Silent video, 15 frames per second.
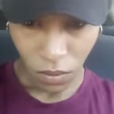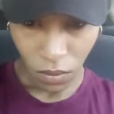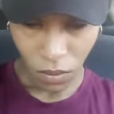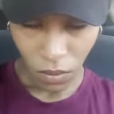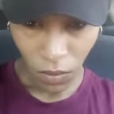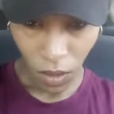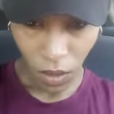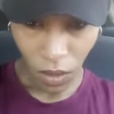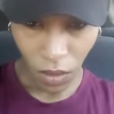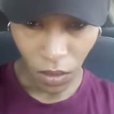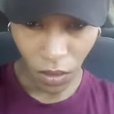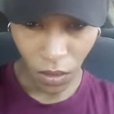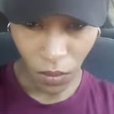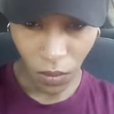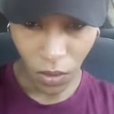
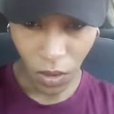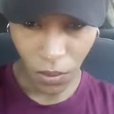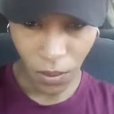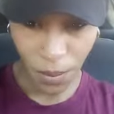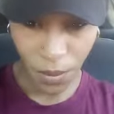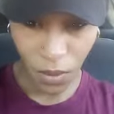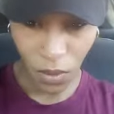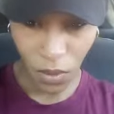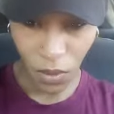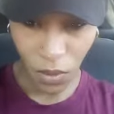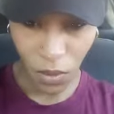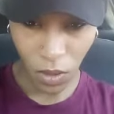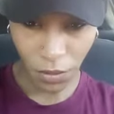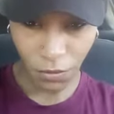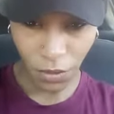Man, I wish people knew
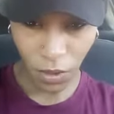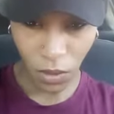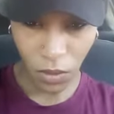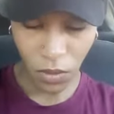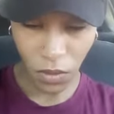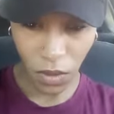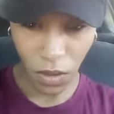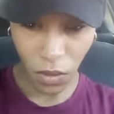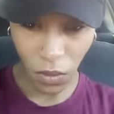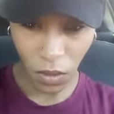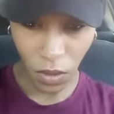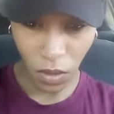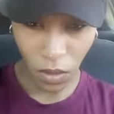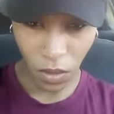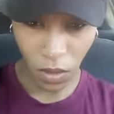what the fuck was really going
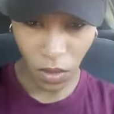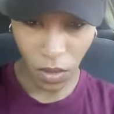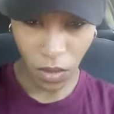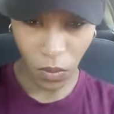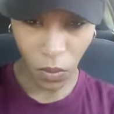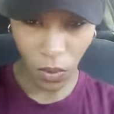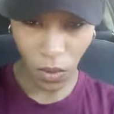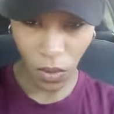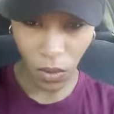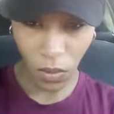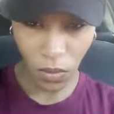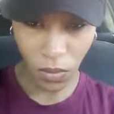on in this world.